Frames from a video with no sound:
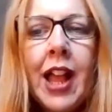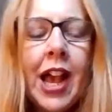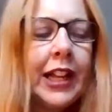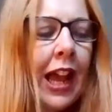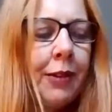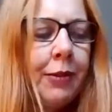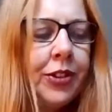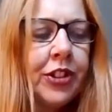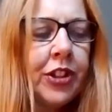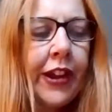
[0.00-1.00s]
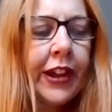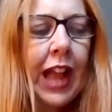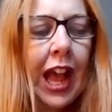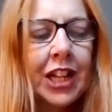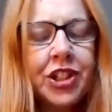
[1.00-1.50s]
and I was going,
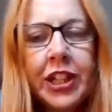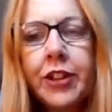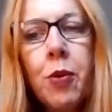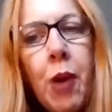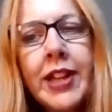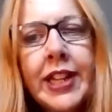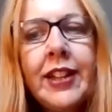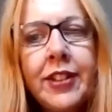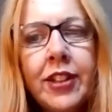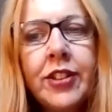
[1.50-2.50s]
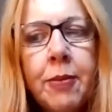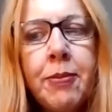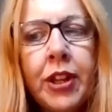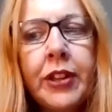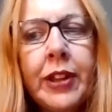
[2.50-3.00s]
actually the weddings are
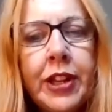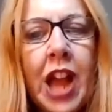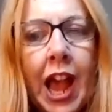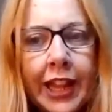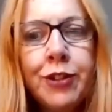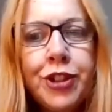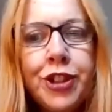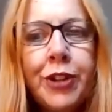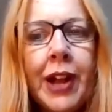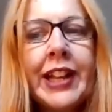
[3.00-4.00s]
something which I could do,